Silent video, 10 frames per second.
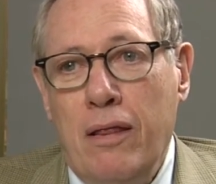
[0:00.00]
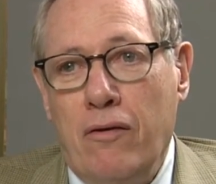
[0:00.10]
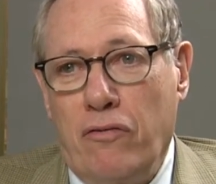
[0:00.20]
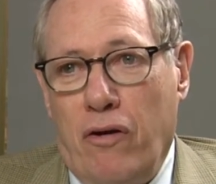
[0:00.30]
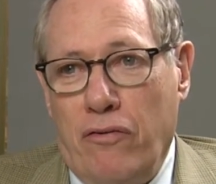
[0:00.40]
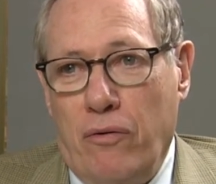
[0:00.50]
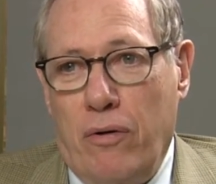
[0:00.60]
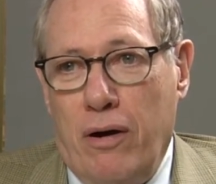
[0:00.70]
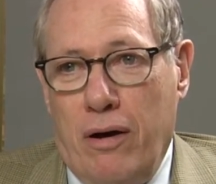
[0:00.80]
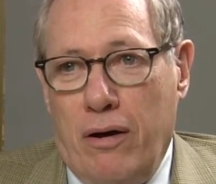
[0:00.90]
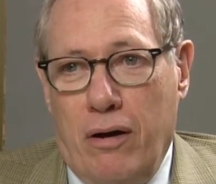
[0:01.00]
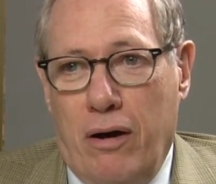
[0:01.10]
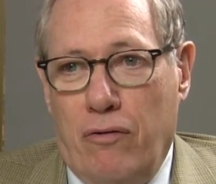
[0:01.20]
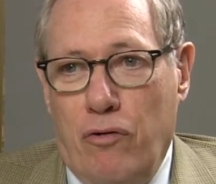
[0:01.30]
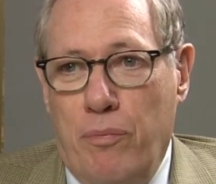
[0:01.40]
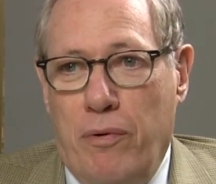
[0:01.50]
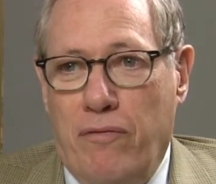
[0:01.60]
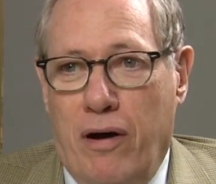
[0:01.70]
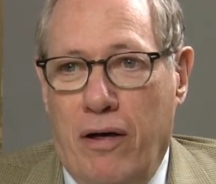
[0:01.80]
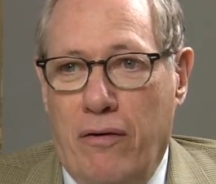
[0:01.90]
There's also a, a group
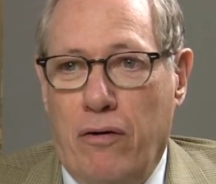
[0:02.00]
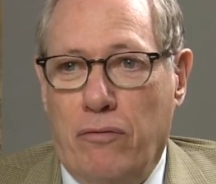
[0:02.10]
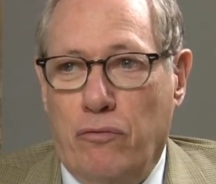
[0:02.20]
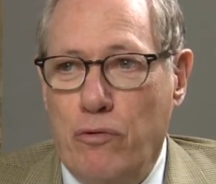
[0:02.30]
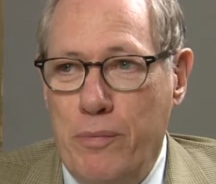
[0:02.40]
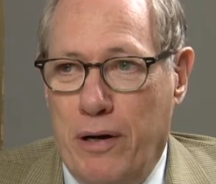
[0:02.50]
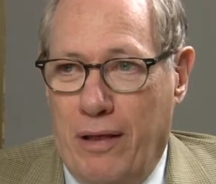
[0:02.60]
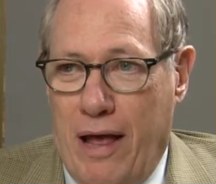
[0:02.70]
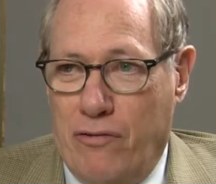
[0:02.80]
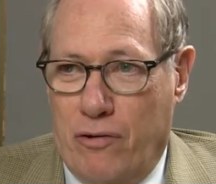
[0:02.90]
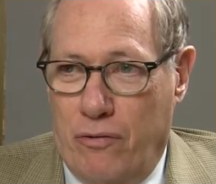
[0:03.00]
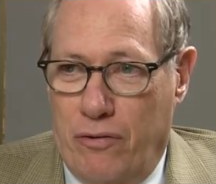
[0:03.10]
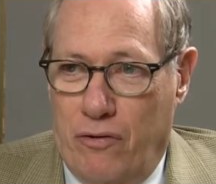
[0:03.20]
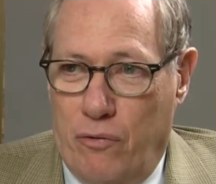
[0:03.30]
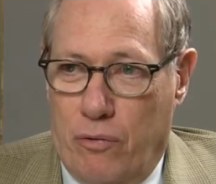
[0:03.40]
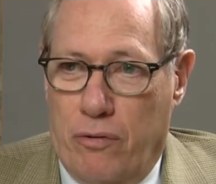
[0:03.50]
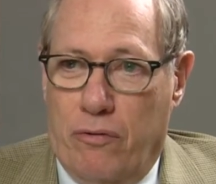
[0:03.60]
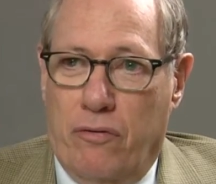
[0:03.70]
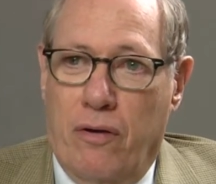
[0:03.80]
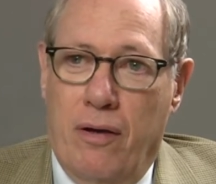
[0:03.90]
of other rheumatological
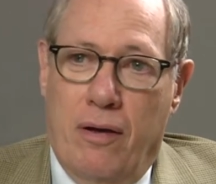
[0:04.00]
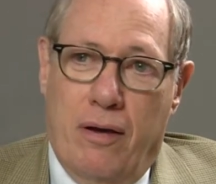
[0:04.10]
disorders,